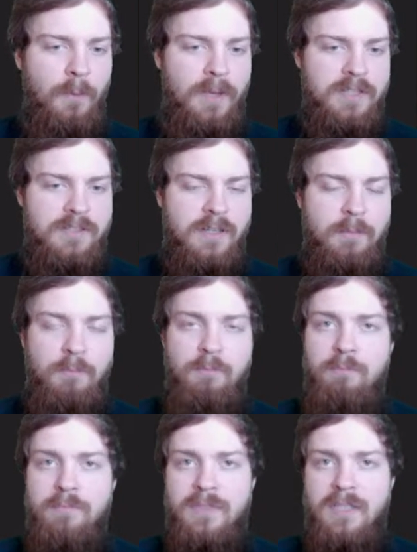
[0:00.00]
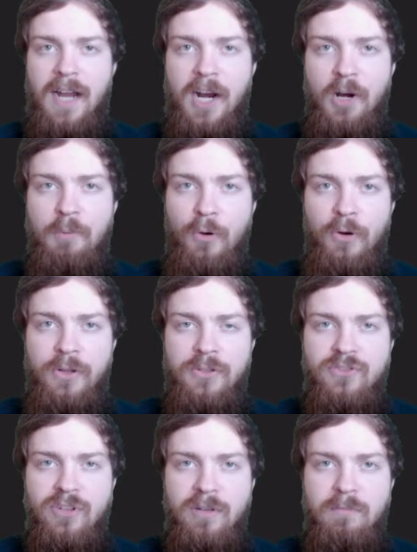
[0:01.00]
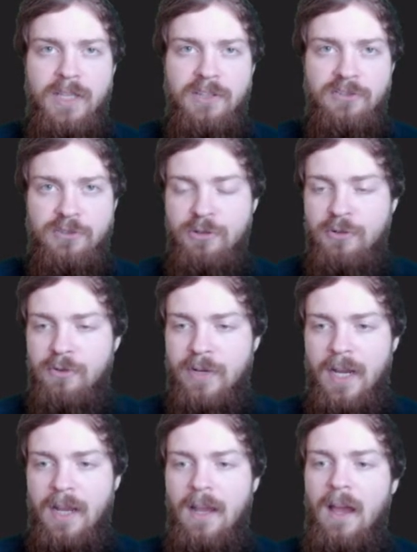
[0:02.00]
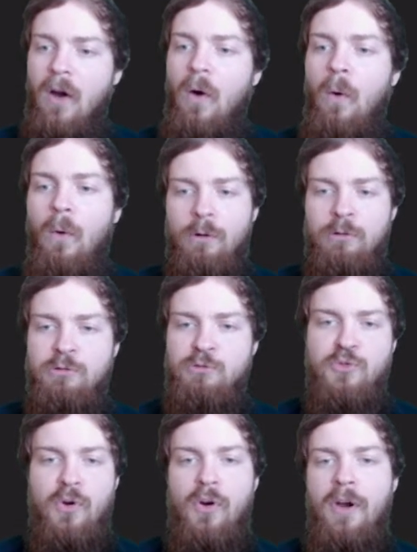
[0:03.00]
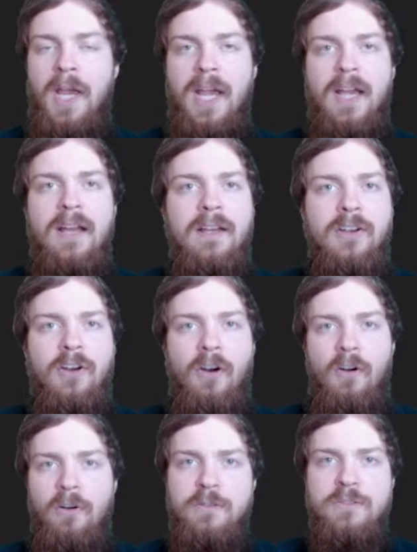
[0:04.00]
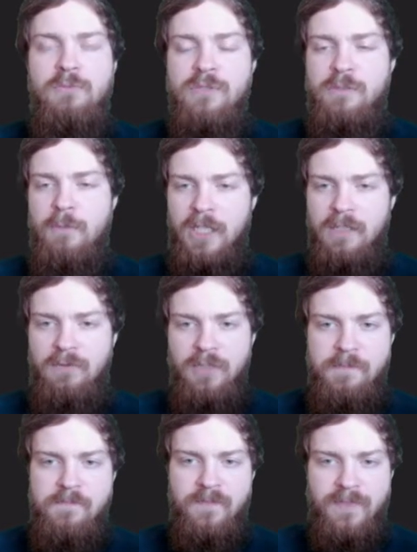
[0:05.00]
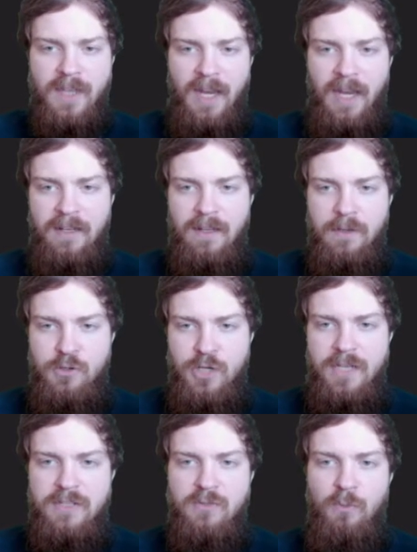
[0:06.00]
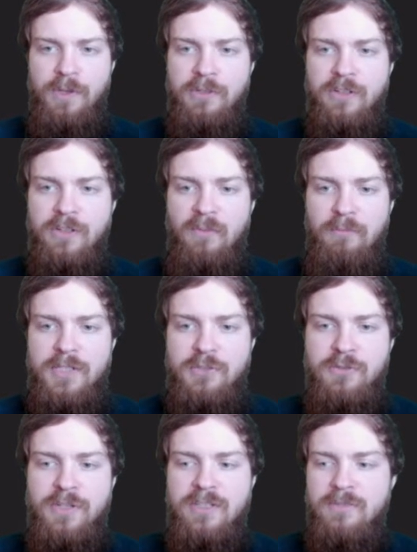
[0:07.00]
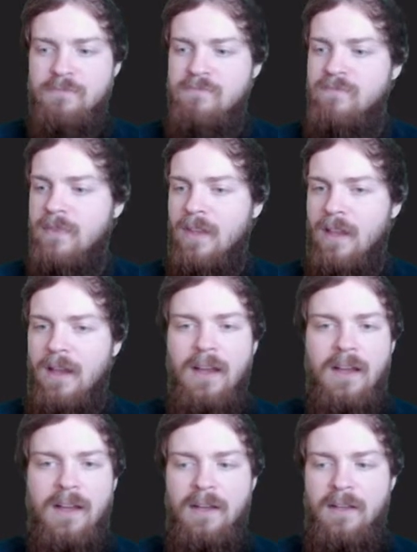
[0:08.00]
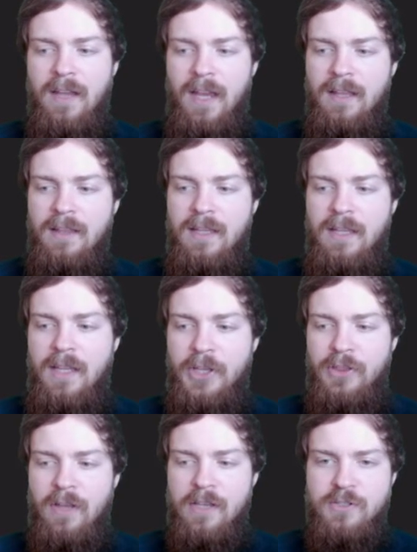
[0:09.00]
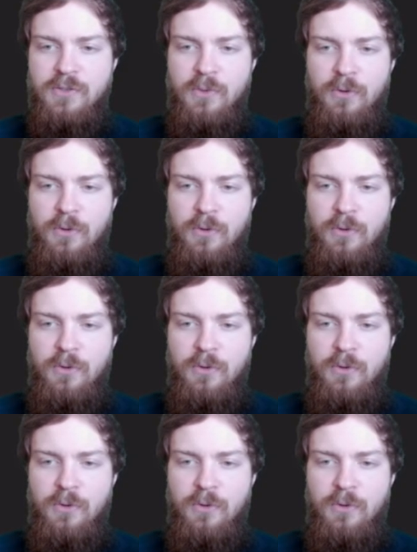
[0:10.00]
ways to deny our opponents from either tutoring or drawing cards respectively, and Jace, Wielder of Mysteries, and the Thassa's